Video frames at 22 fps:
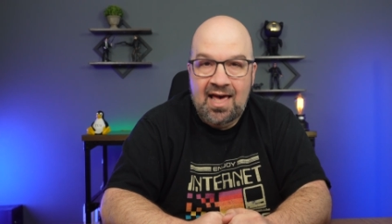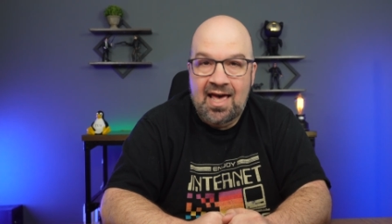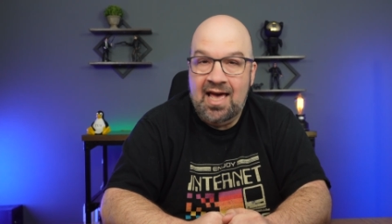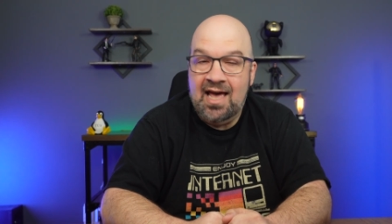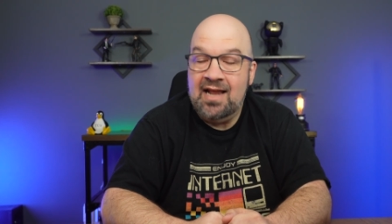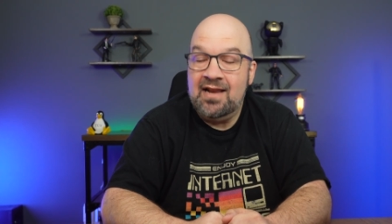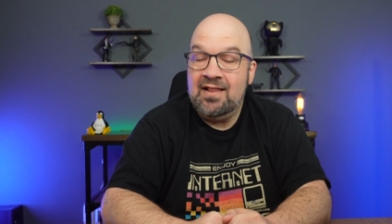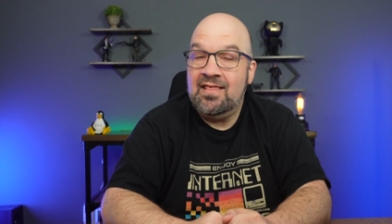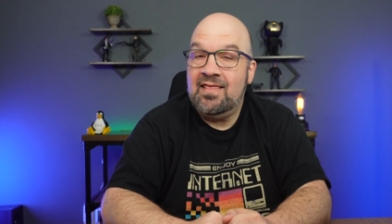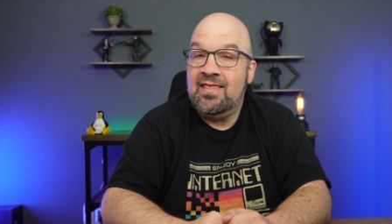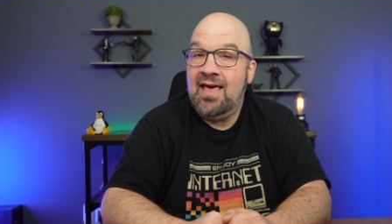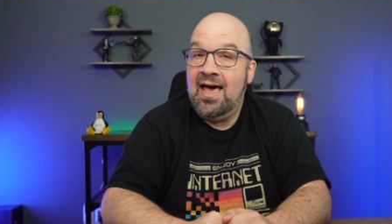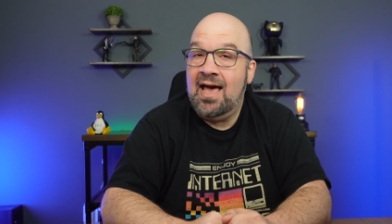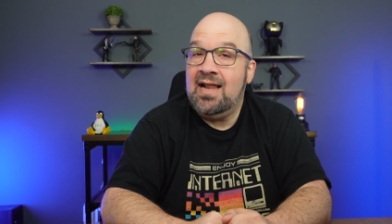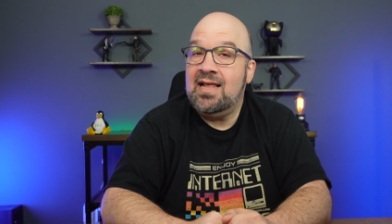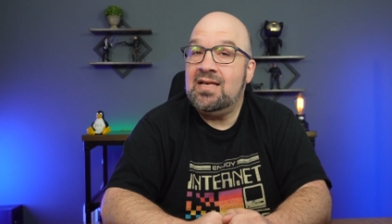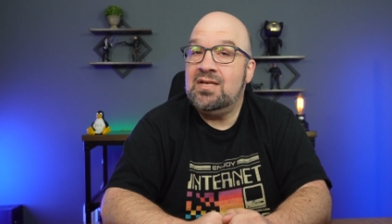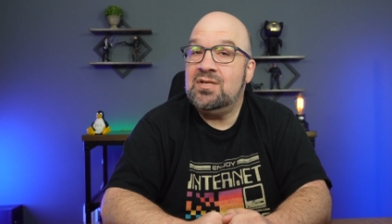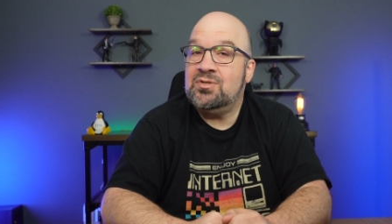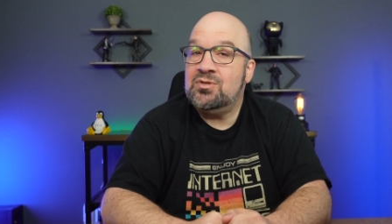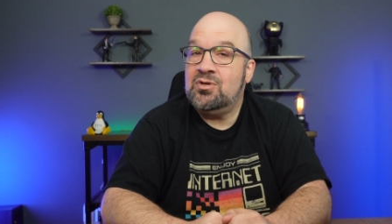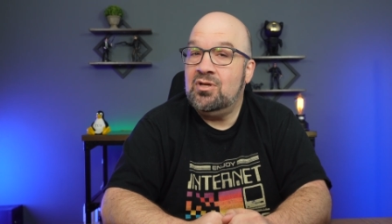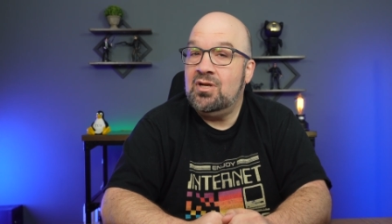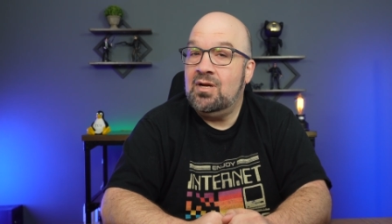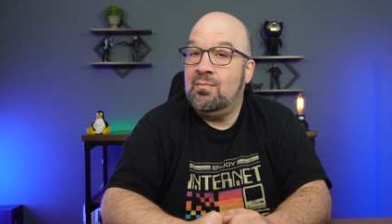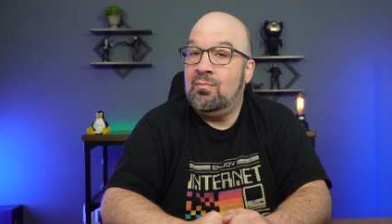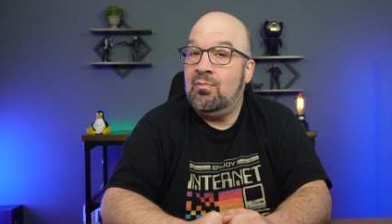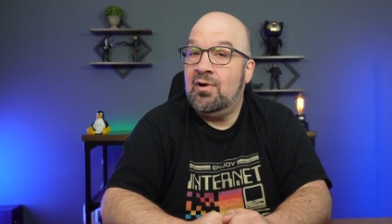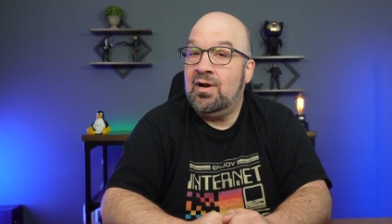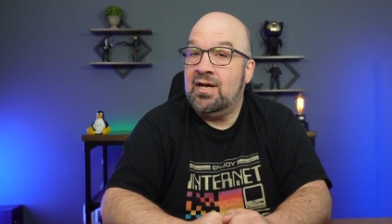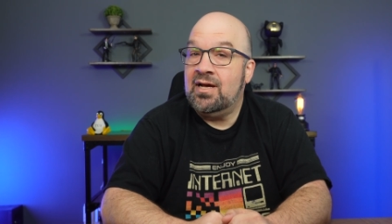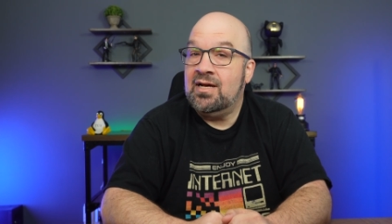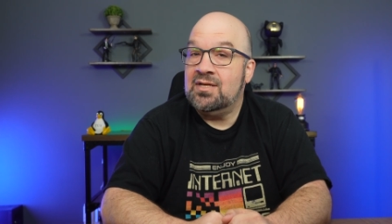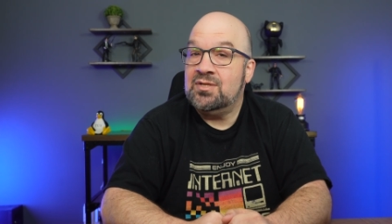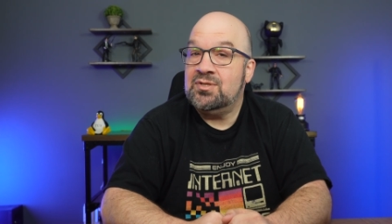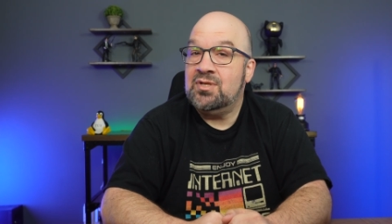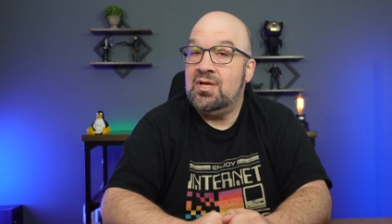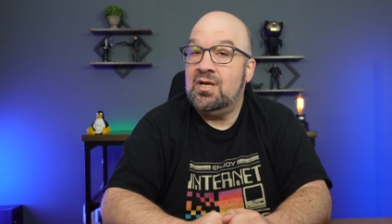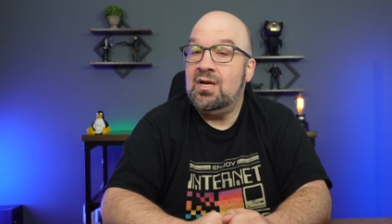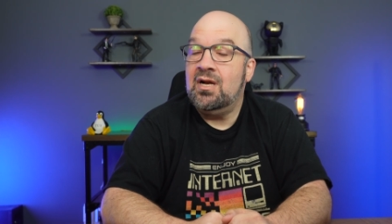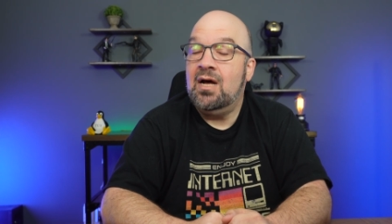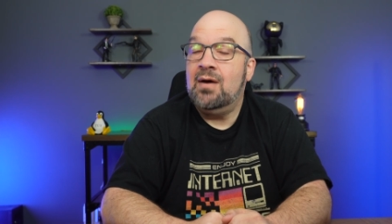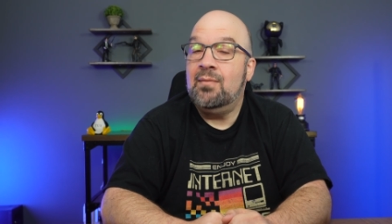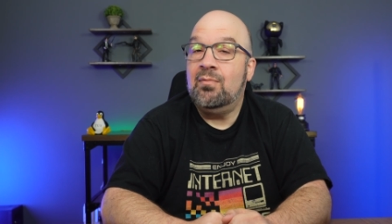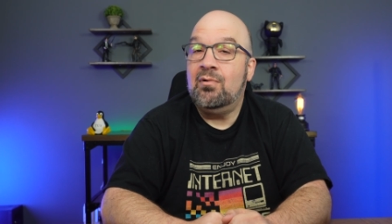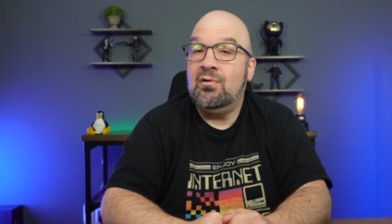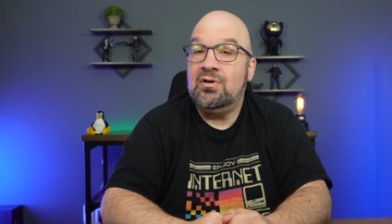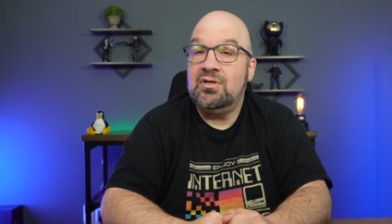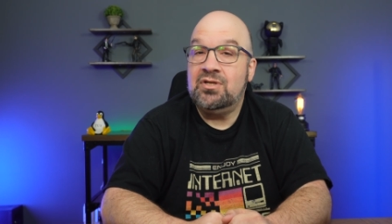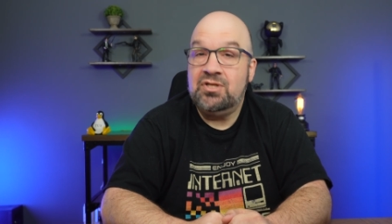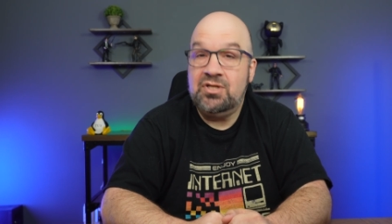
And that is going to bring us to number